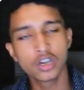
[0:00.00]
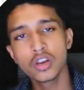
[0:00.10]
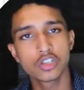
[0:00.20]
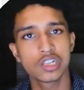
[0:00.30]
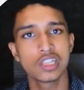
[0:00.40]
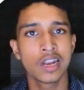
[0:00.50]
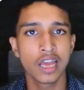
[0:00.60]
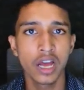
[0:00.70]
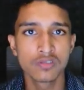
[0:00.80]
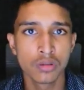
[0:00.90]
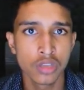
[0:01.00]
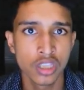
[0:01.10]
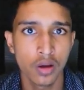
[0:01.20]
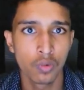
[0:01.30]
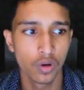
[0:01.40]
continuously, then I have
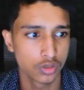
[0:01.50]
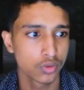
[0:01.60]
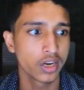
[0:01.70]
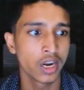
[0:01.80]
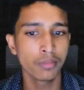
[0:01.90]
something that works, right?